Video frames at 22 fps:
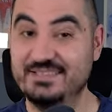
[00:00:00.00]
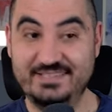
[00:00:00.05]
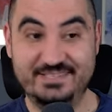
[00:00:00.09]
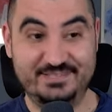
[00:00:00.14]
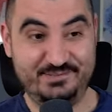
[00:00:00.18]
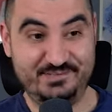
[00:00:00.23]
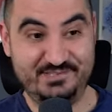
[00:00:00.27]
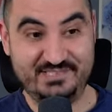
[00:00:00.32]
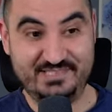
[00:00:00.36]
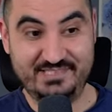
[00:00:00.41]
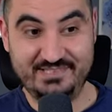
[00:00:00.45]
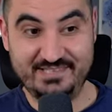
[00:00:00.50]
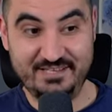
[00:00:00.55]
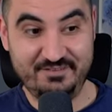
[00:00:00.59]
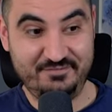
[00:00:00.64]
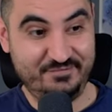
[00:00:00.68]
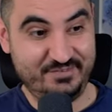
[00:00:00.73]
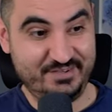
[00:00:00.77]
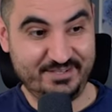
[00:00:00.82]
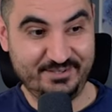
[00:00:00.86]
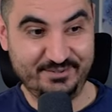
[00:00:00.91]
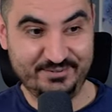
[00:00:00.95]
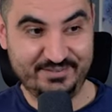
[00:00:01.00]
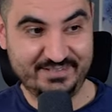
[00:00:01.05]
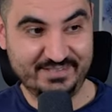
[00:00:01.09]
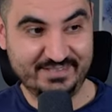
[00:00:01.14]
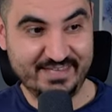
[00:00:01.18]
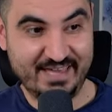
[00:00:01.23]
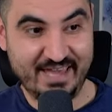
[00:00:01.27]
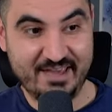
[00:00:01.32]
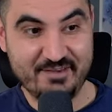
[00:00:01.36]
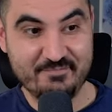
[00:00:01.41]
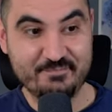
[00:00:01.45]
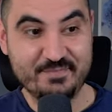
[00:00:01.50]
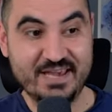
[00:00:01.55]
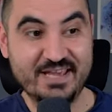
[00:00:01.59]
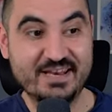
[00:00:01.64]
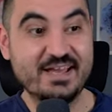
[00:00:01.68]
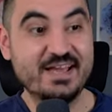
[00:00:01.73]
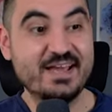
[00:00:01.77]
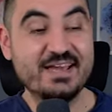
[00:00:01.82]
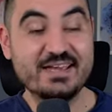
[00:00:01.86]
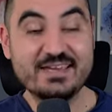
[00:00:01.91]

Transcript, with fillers: This was a difficult game, man.